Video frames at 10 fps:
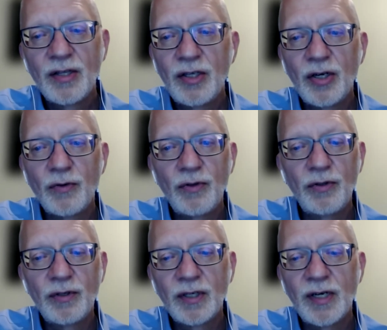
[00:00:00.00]

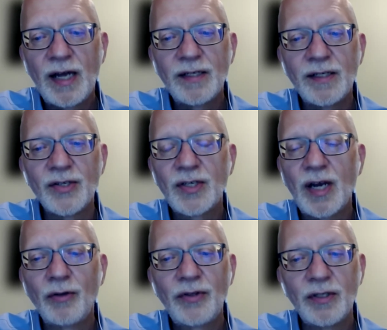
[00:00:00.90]
You cannot
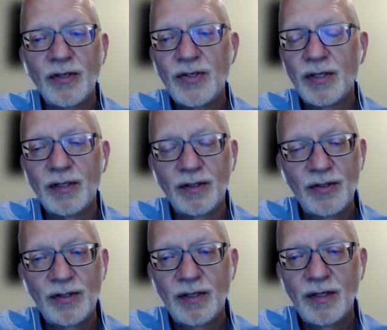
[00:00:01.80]
discount these
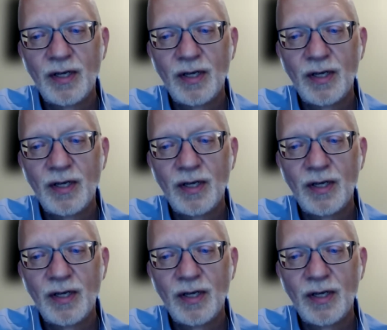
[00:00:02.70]
things.